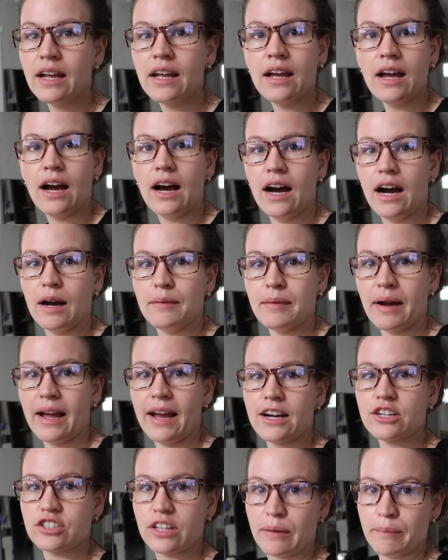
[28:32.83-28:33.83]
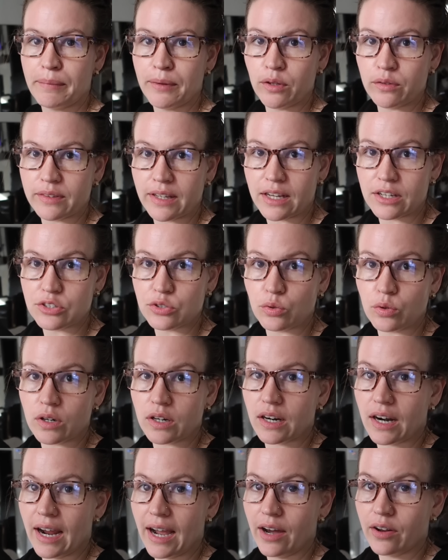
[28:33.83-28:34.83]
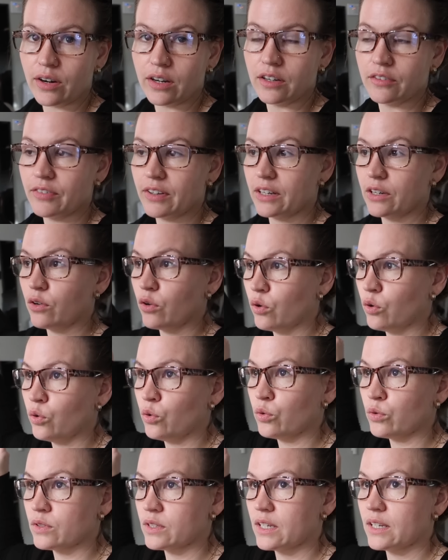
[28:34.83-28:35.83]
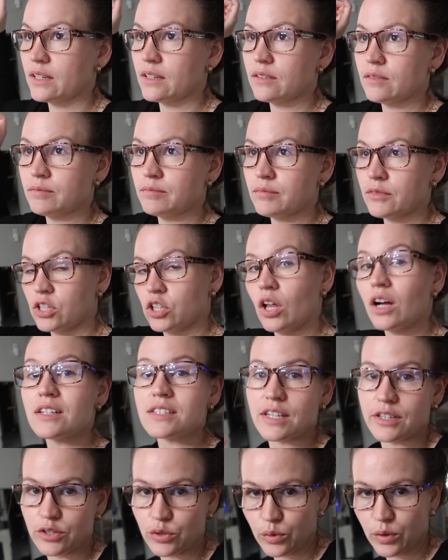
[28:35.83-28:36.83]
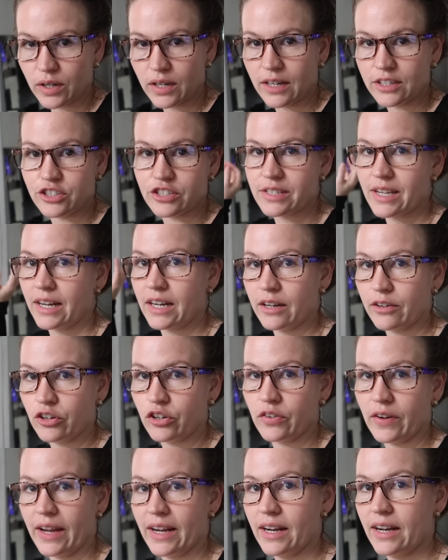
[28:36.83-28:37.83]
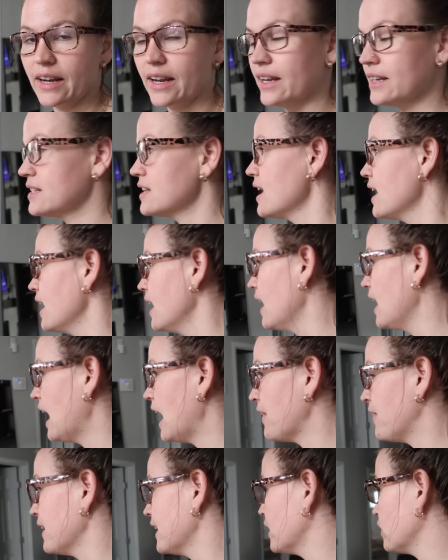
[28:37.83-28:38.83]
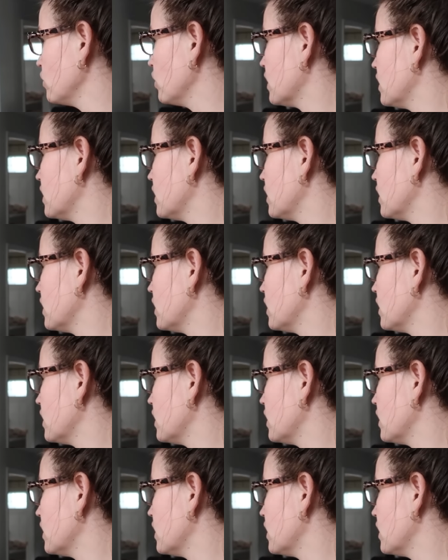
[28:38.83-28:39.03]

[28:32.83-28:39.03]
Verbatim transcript: Um, I actually built that door out of an old closet door. I just kind of created it. I think it'll